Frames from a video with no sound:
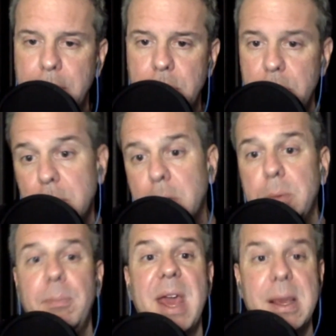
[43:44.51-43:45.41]
You
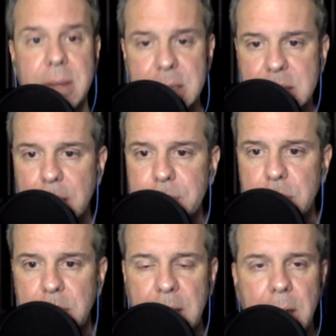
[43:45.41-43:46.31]
could make the
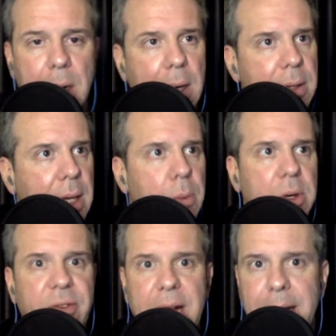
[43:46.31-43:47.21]
assumption that they
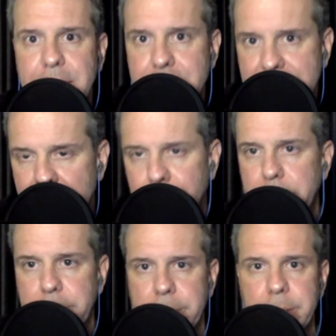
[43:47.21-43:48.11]
would have had
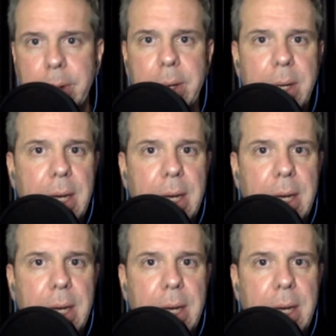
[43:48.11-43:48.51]
similar